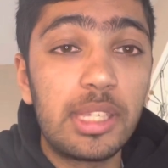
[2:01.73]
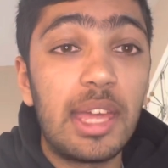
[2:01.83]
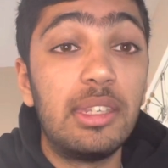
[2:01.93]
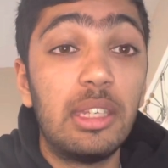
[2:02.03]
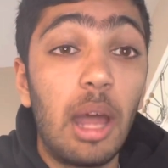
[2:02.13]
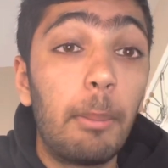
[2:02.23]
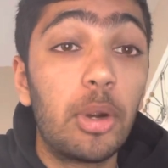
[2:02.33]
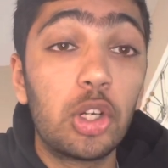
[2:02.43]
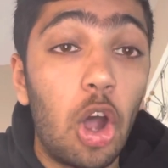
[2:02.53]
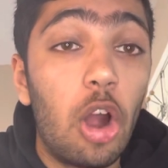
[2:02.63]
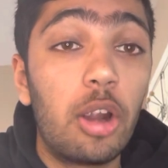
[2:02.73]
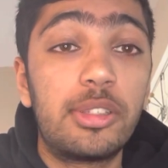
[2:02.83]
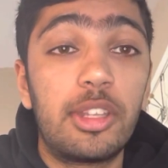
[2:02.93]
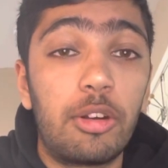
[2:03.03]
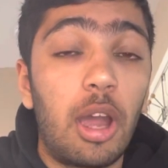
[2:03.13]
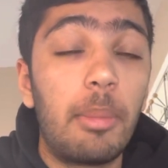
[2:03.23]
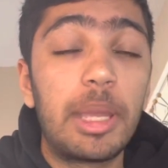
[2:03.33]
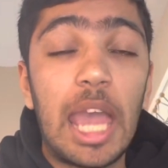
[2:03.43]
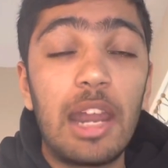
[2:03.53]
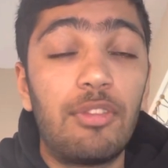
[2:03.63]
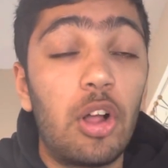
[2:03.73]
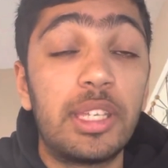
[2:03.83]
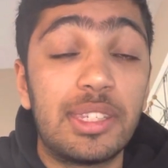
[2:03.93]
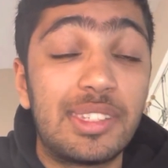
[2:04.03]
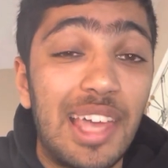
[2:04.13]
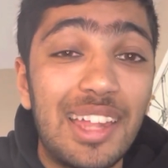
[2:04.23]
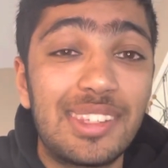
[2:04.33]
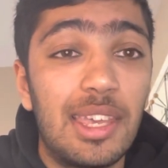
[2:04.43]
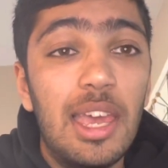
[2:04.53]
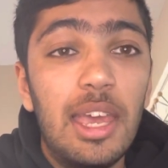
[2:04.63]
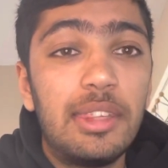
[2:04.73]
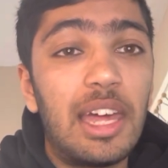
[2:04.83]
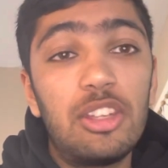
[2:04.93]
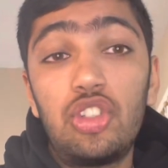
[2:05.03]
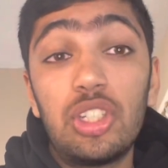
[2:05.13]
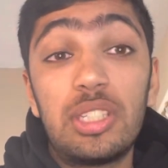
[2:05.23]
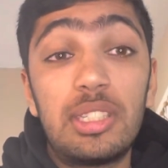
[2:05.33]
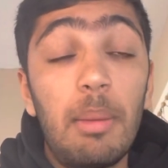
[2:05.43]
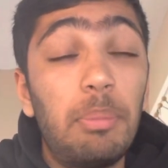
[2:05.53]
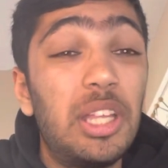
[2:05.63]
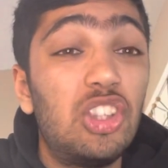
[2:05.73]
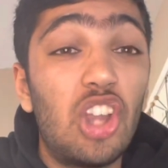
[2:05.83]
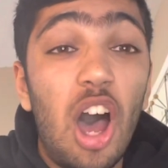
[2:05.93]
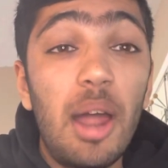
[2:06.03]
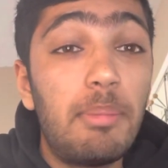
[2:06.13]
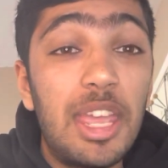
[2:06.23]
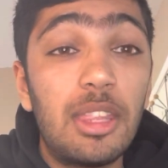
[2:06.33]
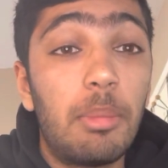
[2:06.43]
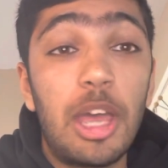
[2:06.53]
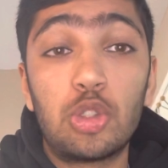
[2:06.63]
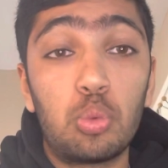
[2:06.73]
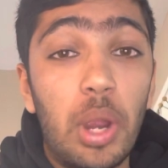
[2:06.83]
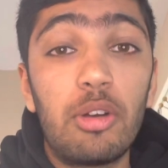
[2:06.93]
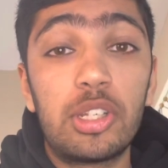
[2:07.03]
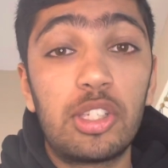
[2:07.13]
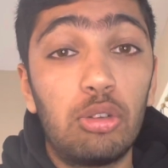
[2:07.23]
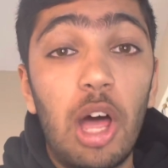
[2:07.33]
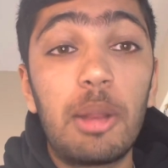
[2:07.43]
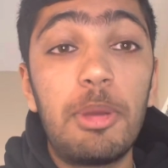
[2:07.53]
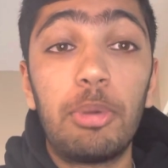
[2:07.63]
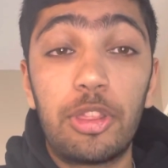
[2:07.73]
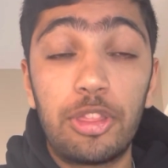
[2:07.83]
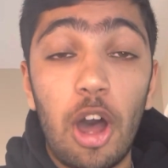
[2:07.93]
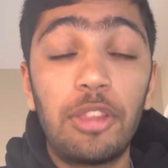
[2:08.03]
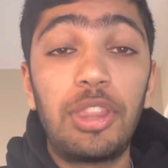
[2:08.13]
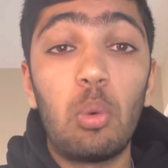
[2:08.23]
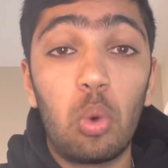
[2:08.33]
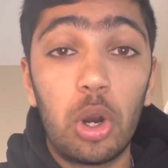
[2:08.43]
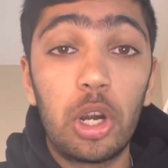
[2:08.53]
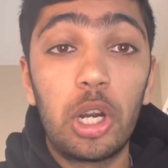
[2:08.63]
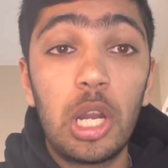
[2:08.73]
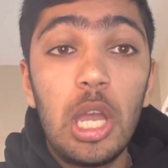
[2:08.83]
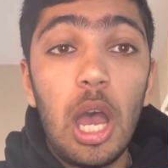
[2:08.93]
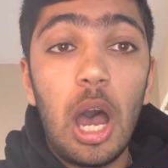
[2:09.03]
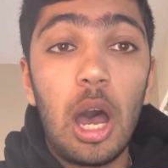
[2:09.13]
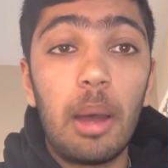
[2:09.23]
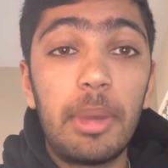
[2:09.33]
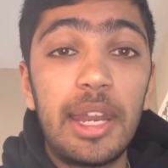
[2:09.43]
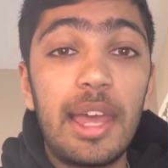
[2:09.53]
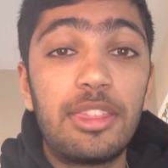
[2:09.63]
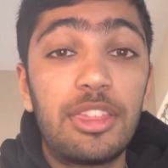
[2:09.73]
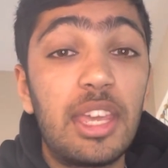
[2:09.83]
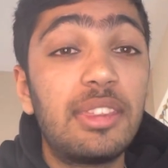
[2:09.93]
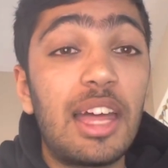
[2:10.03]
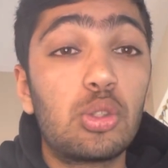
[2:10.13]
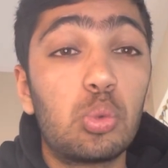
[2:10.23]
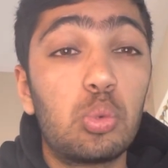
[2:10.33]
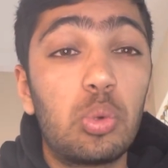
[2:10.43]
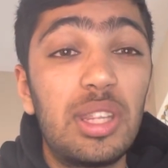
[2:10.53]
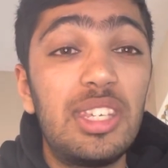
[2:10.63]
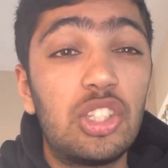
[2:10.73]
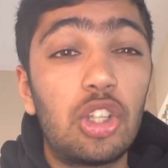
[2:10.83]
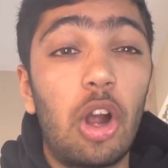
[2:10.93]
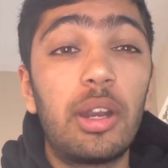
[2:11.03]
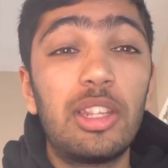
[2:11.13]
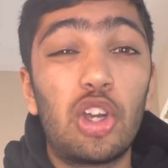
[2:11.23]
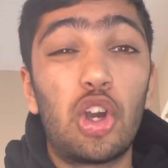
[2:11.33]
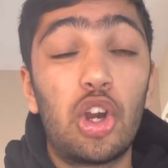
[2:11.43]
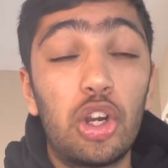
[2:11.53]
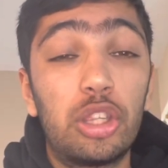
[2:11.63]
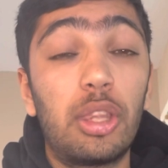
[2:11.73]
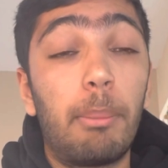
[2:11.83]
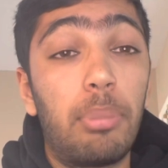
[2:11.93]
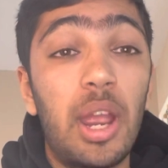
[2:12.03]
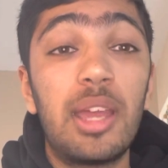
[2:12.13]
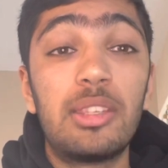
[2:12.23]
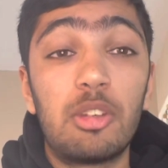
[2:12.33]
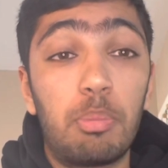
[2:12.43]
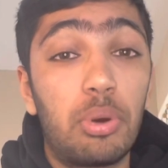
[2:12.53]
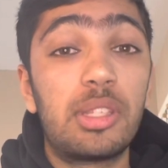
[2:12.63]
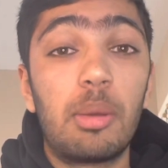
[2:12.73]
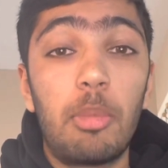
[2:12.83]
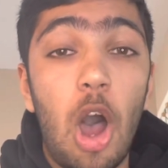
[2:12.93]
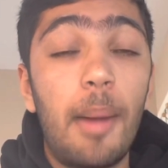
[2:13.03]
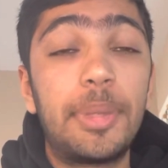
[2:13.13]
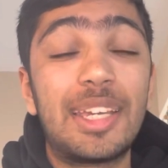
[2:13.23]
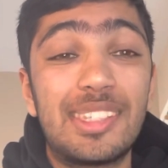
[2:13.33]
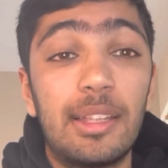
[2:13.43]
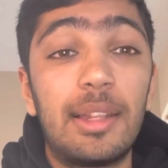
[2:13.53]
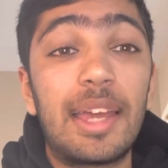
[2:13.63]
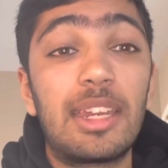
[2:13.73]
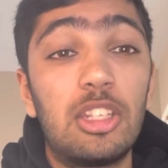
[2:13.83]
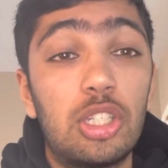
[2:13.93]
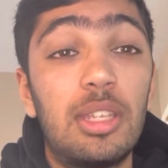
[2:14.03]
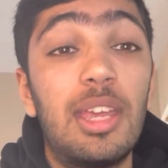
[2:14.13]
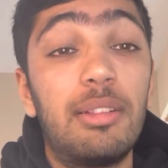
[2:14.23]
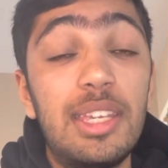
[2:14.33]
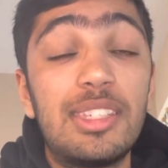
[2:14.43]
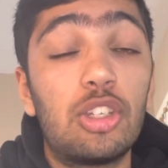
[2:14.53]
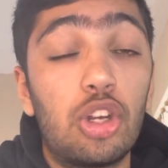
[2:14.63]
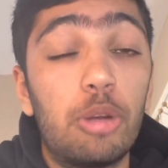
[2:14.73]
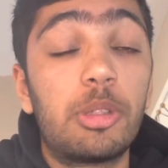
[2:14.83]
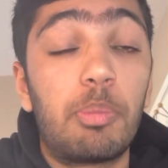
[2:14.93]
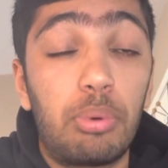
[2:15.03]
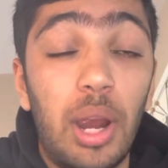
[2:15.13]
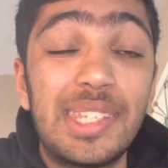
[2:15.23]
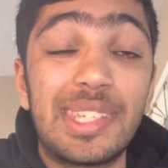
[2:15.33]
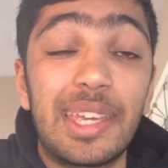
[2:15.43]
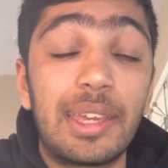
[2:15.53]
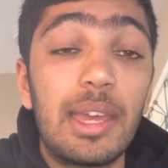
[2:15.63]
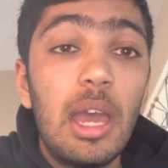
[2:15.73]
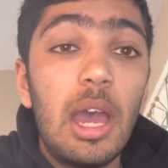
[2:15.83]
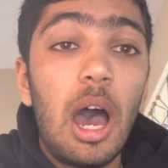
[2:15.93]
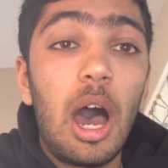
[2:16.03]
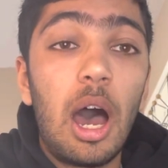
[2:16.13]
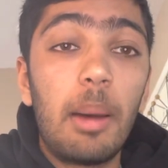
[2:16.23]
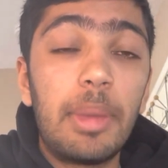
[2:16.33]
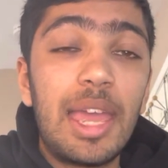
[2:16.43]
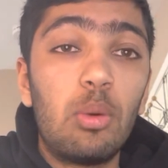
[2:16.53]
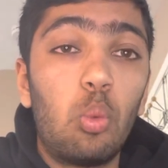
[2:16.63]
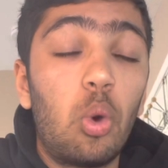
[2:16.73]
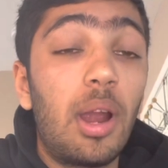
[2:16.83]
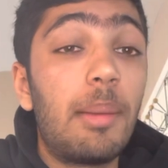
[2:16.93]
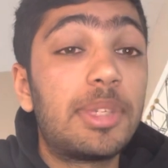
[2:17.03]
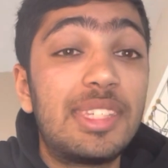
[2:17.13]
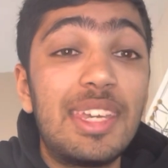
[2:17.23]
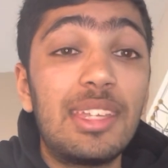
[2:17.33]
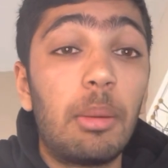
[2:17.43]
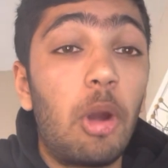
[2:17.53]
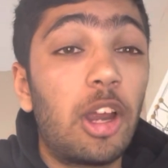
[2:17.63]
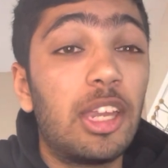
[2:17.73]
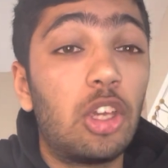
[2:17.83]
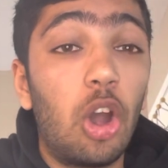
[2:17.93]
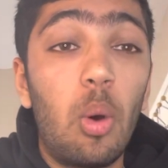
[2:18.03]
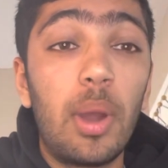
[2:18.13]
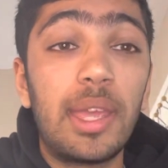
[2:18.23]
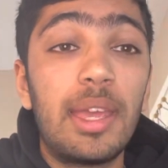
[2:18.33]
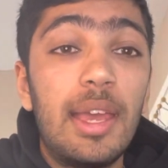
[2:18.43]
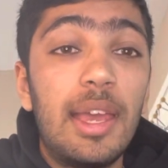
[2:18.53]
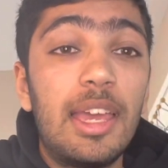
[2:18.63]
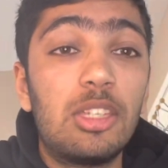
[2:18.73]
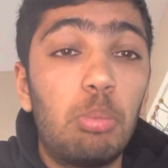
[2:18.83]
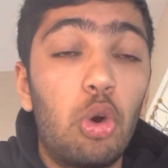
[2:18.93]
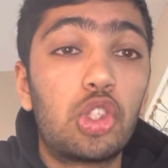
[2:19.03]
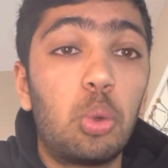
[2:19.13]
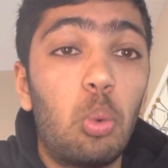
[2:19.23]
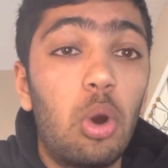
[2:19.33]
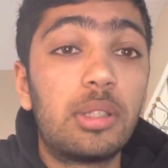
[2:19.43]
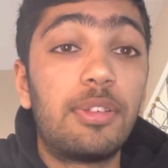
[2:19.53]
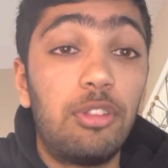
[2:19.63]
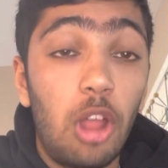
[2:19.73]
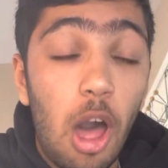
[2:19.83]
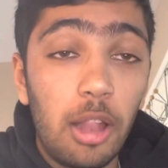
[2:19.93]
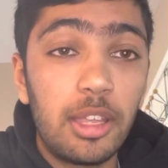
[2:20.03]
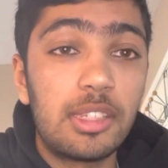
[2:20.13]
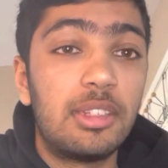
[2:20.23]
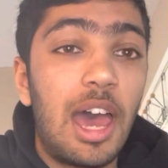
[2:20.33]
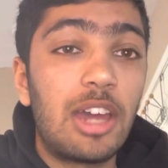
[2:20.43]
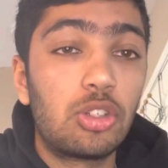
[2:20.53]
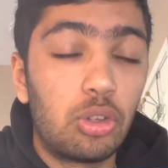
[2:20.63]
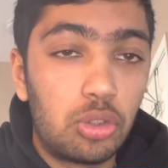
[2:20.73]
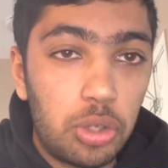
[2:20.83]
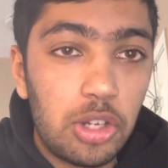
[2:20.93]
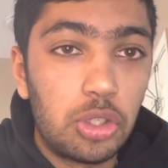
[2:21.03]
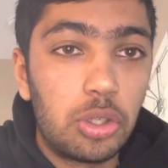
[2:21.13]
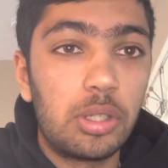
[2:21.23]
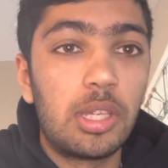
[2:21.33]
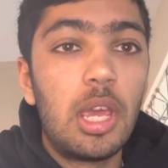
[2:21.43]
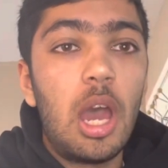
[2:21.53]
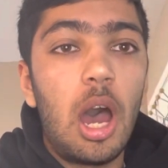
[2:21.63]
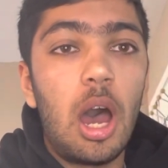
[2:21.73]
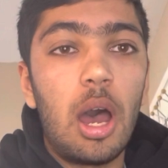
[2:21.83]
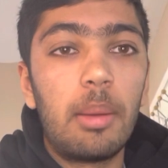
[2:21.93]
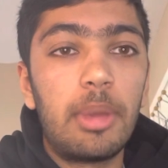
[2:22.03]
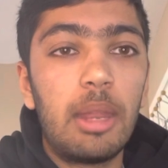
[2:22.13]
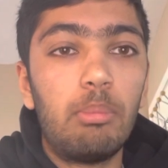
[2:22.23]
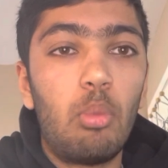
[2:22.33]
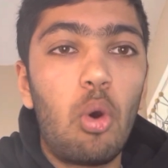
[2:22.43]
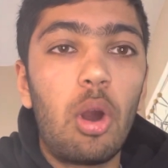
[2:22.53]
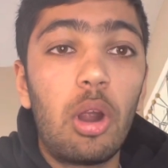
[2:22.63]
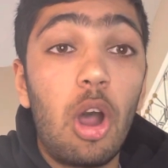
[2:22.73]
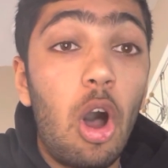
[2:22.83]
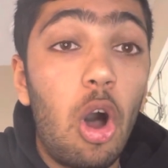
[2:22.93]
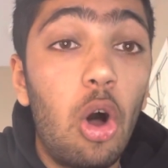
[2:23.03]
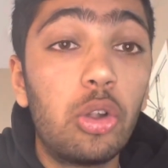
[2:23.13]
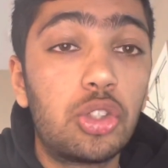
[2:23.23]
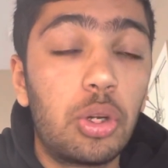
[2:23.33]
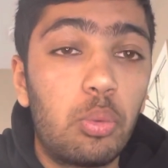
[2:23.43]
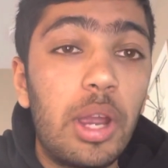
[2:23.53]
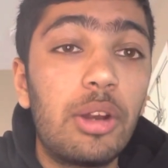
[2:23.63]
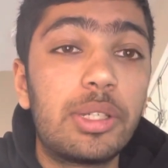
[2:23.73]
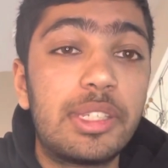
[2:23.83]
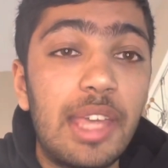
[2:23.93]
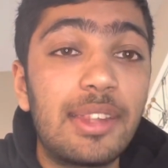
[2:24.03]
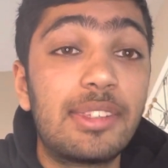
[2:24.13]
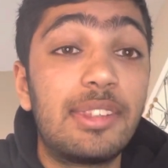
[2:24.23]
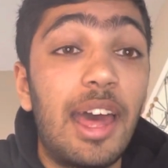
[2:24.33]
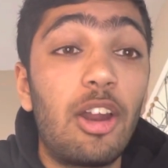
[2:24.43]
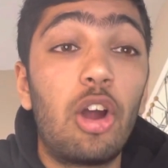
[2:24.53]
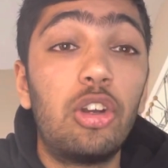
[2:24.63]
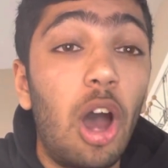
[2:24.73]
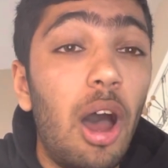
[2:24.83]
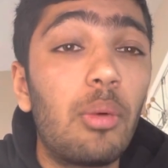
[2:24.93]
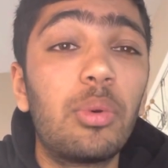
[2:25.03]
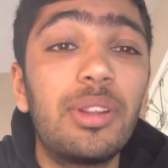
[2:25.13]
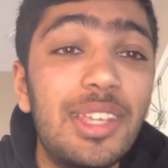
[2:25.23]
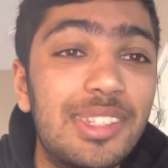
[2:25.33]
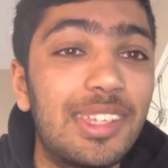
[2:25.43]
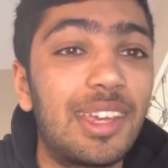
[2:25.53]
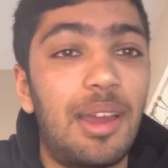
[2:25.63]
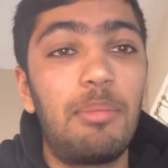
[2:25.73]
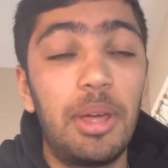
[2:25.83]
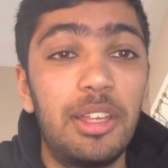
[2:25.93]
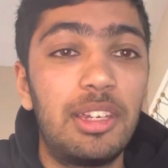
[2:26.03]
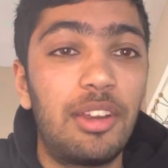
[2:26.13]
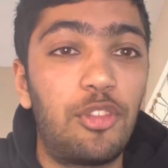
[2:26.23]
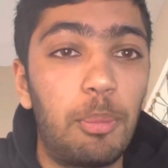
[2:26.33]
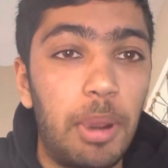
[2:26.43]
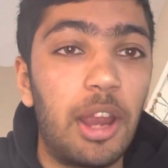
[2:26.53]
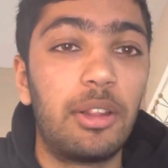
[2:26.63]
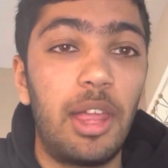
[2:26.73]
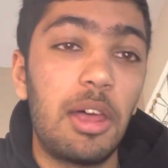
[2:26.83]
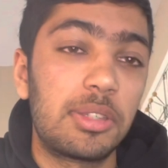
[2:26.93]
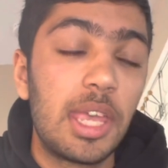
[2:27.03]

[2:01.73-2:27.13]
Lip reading: and numbered cards that are coming out of all these sets that has just simply not made them as rare as a lot of people thought they were. And I think that's really starting to hurt the brands of Prism, Optic, and Select, at least in terms of pricing. And where I'm seeing the market going is more towards flawless national treasures and more ultra rare sets that are not releasing a million different parallels.